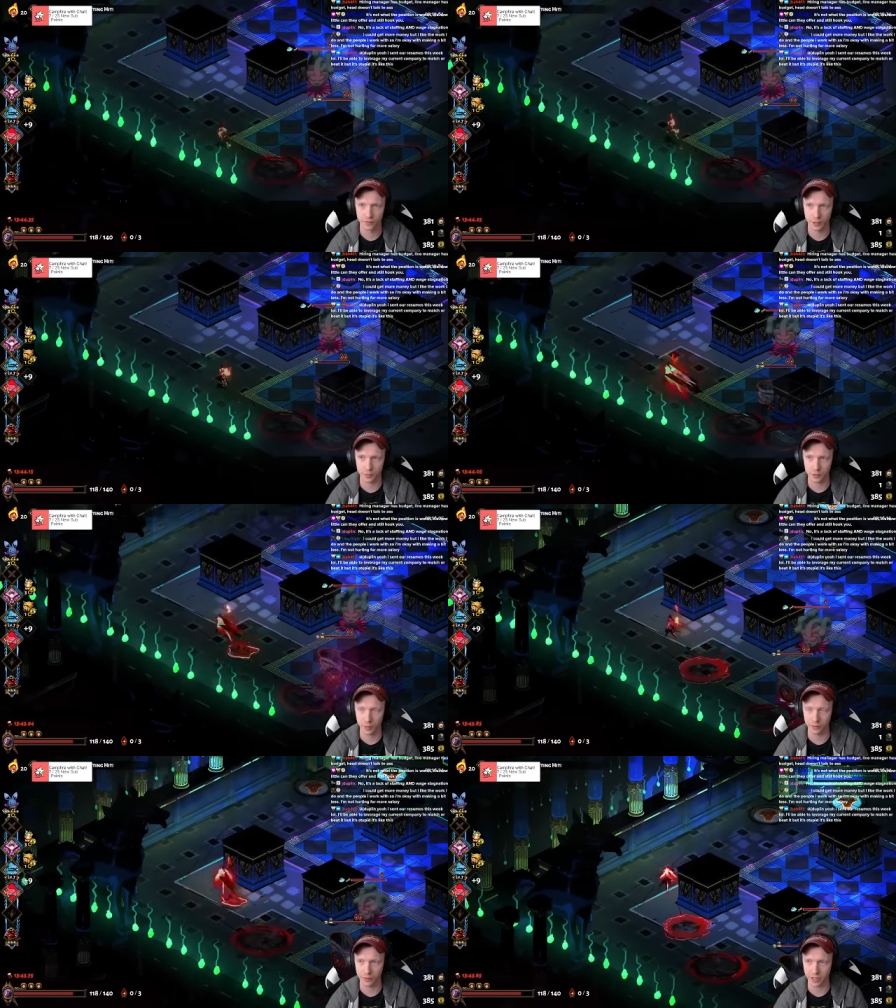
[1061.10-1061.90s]
I'm just
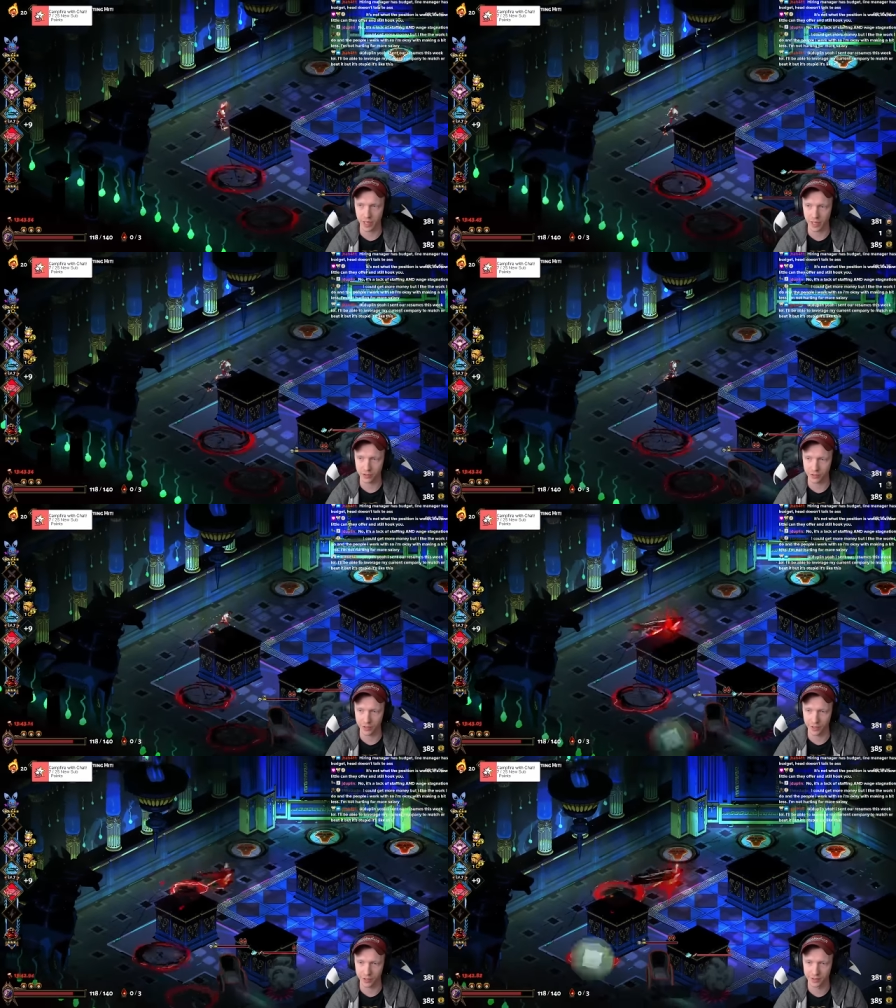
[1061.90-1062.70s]
waiting for the cast
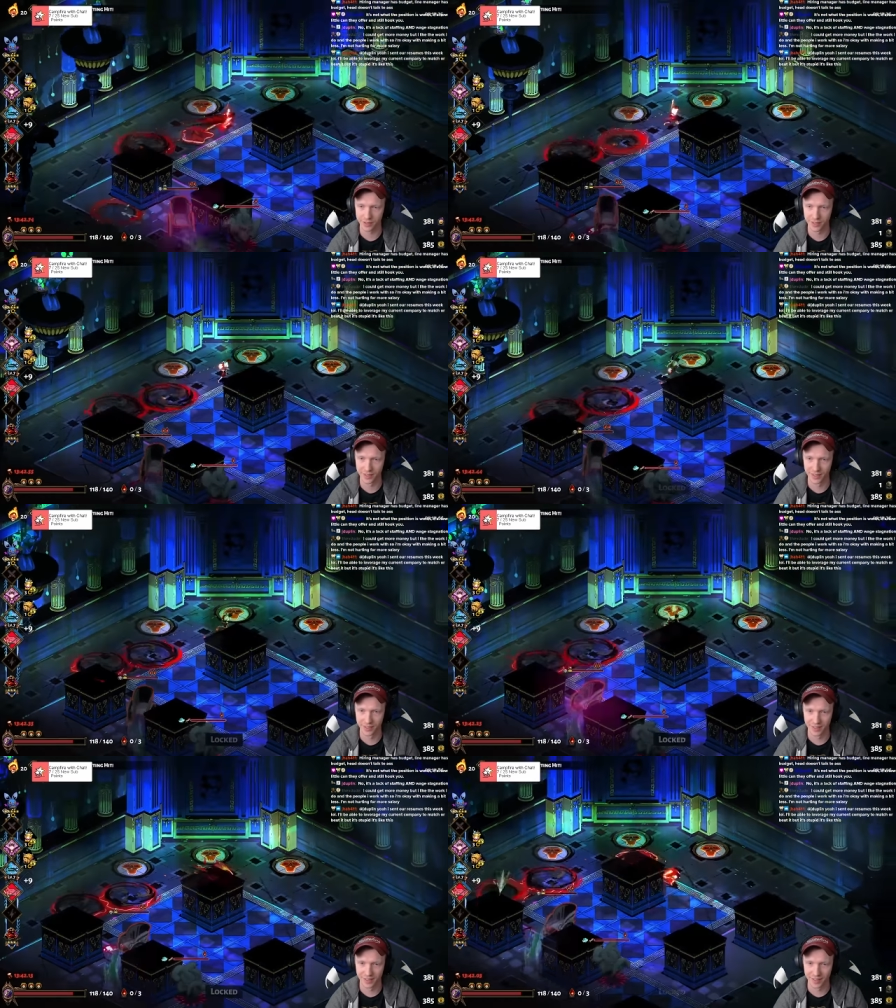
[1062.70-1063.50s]
now.
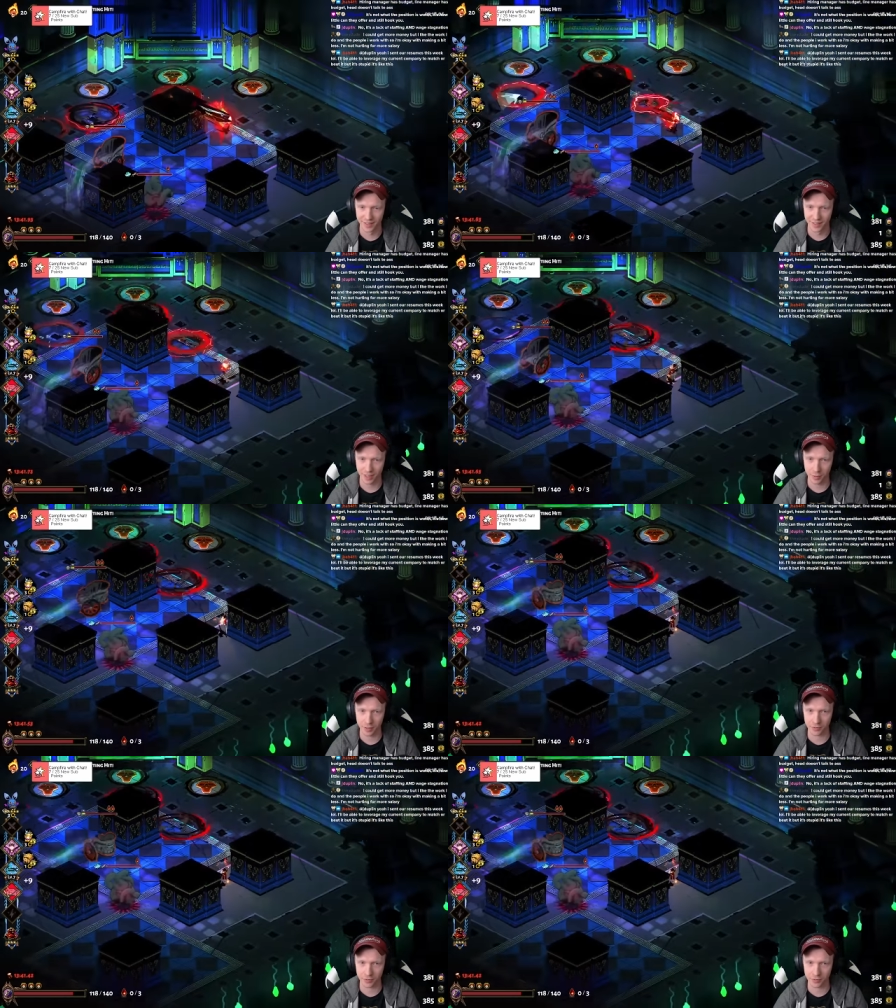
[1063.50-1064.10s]
I'll be